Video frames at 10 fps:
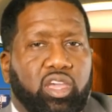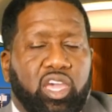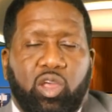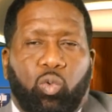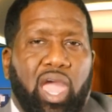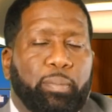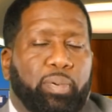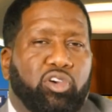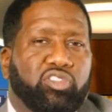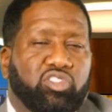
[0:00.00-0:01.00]
Any white
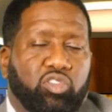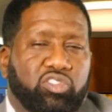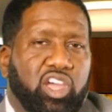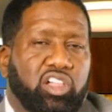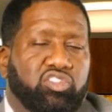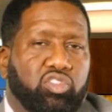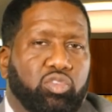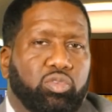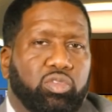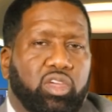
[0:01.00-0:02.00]
person's gonna tell the
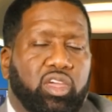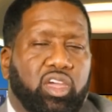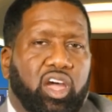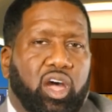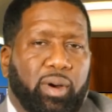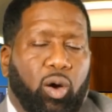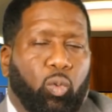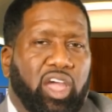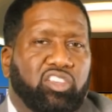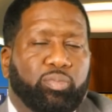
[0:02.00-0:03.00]
truth about
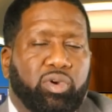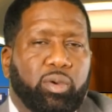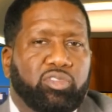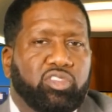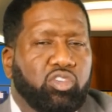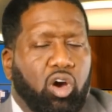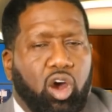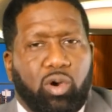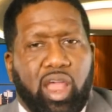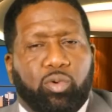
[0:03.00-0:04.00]
white supremacy, you
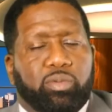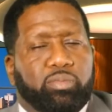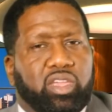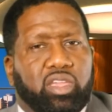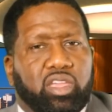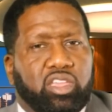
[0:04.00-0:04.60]
all right with me.